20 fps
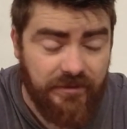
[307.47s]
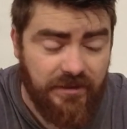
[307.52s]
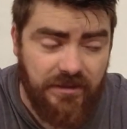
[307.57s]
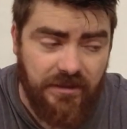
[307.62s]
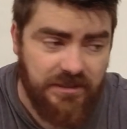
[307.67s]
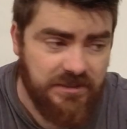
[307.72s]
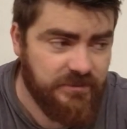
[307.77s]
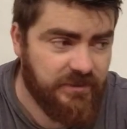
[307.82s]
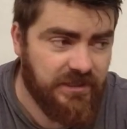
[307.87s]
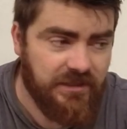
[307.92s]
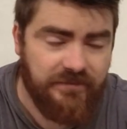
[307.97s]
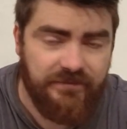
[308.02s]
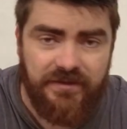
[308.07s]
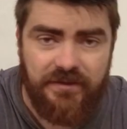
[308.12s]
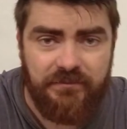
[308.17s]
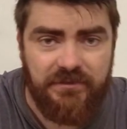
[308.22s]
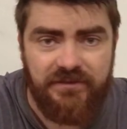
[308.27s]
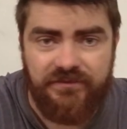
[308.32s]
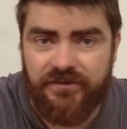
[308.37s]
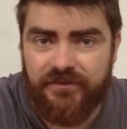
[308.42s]
The car's been in the
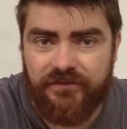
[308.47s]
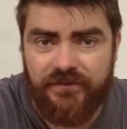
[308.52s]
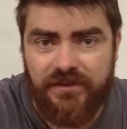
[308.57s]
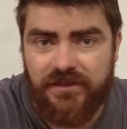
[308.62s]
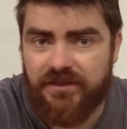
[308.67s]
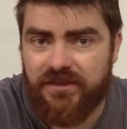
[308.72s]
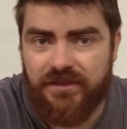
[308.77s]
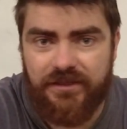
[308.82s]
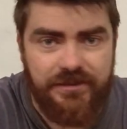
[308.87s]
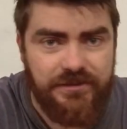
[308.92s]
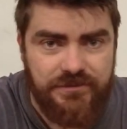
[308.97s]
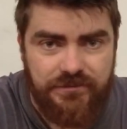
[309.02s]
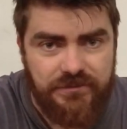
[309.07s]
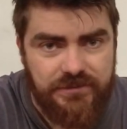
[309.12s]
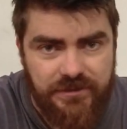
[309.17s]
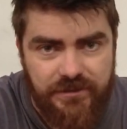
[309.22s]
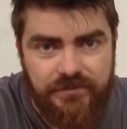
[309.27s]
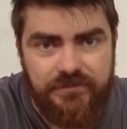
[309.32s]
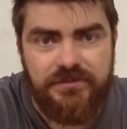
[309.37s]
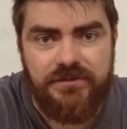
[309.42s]
family 15 years or
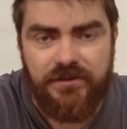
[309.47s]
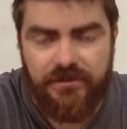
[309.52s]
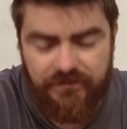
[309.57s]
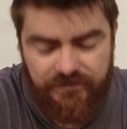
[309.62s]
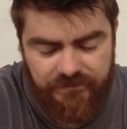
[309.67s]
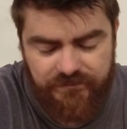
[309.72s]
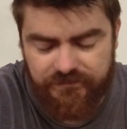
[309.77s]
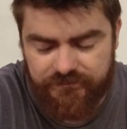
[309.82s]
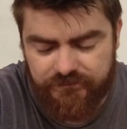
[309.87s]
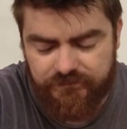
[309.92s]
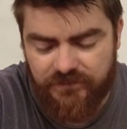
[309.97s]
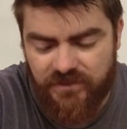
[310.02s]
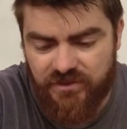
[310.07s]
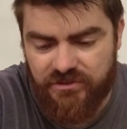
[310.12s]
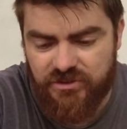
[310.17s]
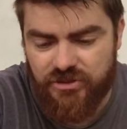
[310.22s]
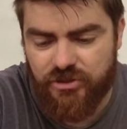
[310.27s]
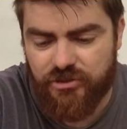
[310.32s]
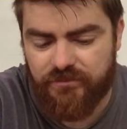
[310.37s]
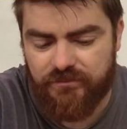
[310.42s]
so it
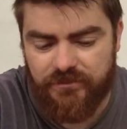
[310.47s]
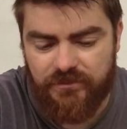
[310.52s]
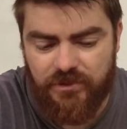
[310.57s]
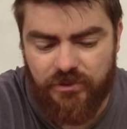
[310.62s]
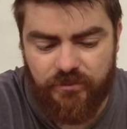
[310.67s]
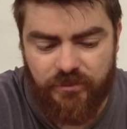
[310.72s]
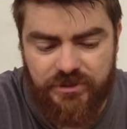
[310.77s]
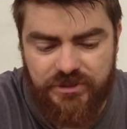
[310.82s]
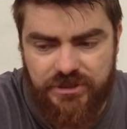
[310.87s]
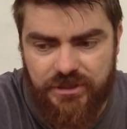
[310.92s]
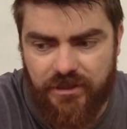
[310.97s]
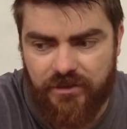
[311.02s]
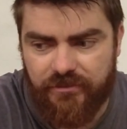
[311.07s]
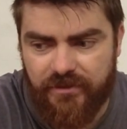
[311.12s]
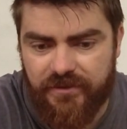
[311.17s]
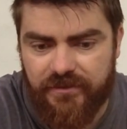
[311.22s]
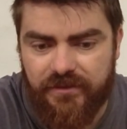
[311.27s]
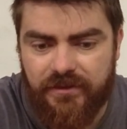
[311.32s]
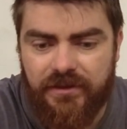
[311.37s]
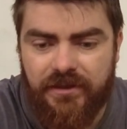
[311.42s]
was a good one to go
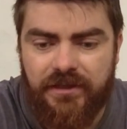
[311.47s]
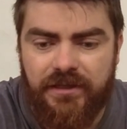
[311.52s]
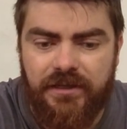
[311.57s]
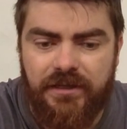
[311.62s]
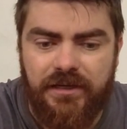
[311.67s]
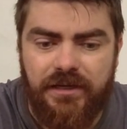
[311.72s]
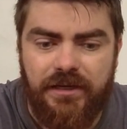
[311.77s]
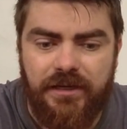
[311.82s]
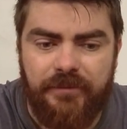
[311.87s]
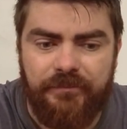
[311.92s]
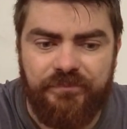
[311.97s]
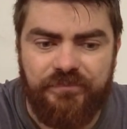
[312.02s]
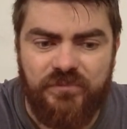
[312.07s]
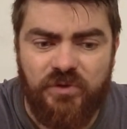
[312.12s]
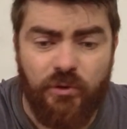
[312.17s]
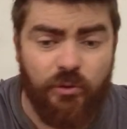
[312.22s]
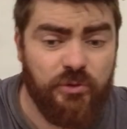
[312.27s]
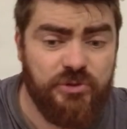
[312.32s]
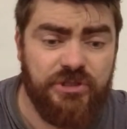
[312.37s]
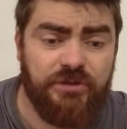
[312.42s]
with. I
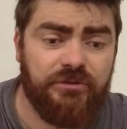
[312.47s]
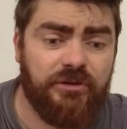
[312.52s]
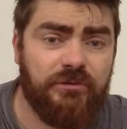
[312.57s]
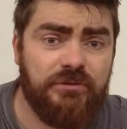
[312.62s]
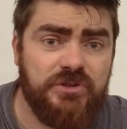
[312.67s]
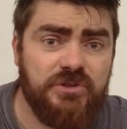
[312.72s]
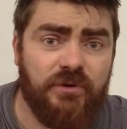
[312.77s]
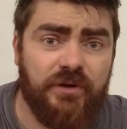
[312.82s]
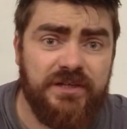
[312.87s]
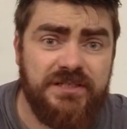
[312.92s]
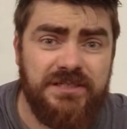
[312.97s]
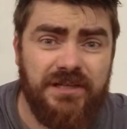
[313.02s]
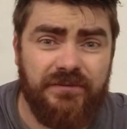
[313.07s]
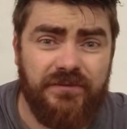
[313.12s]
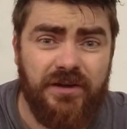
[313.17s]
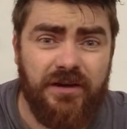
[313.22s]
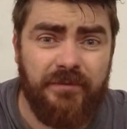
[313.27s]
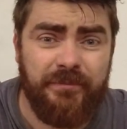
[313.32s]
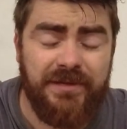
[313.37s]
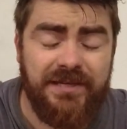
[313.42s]
also knew it was quite a
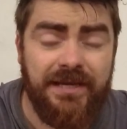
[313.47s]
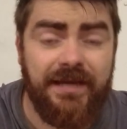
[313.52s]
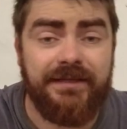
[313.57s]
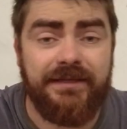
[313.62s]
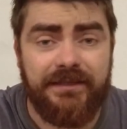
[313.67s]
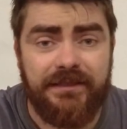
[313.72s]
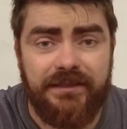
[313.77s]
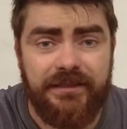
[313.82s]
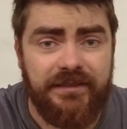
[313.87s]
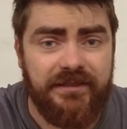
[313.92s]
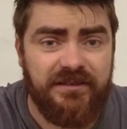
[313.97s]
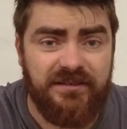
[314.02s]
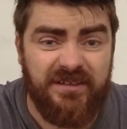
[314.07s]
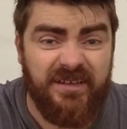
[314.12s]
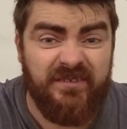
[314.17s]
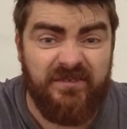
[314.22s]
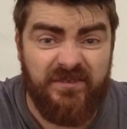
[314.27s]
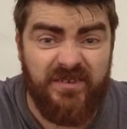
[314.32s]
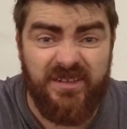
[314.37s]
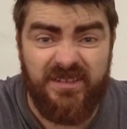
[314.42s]
tough car mechanically, and
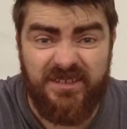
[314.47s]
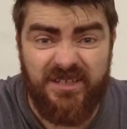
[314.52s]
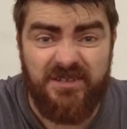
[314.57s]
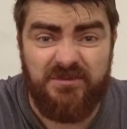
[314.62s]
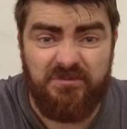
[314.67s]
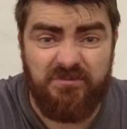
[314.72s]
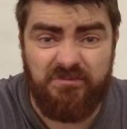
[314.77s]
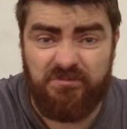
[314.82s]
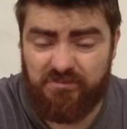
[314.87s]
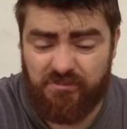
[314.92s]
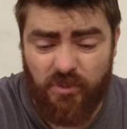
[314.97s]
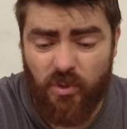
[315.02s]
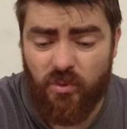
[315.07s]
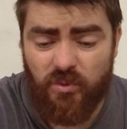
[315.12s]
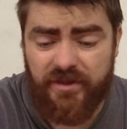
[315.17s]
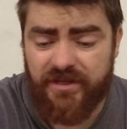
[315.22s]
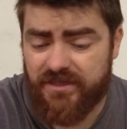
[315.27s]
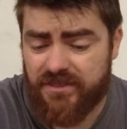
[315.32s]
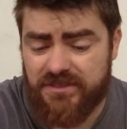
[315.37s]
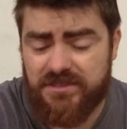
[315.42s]
if it did
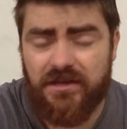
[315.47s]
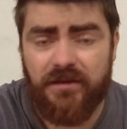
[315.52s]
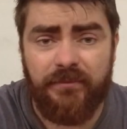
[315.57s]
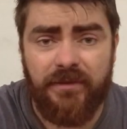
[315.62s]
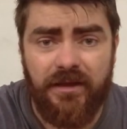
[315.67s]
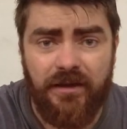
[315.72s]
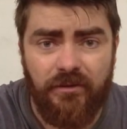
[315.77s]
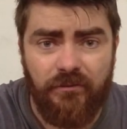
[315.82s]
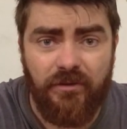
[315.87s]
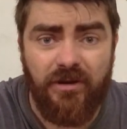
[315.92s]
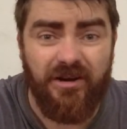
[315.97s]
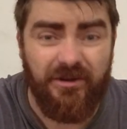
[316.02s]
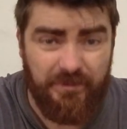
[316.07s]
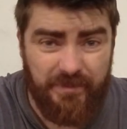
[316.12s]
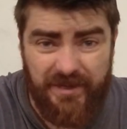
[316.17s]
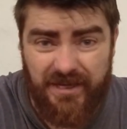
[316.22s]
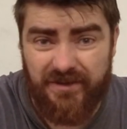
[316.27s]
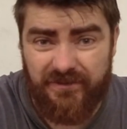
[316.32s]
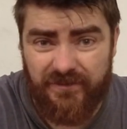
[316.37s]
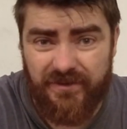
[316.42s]
balk it somehow, I'd
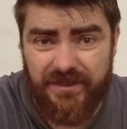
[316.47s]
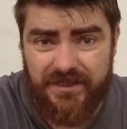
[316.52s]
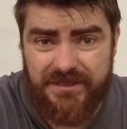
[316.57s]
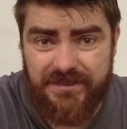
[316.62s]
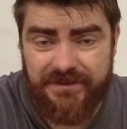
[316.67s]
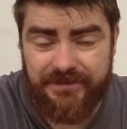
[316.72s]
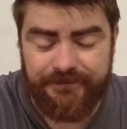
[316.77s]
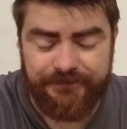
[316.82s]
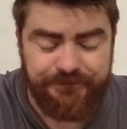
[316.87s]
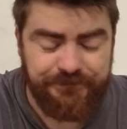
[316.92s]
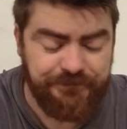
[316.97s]
be able to fix it.